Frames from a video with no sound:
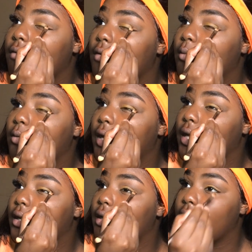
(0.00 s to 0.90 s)
from
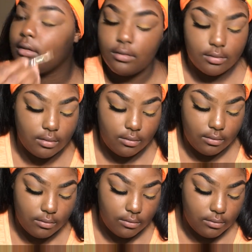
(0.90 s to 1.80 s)
wetting it. So
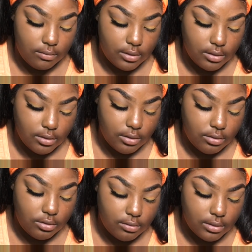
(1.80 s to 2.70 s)
this is
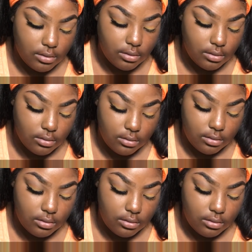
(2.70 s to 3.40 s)
interesting.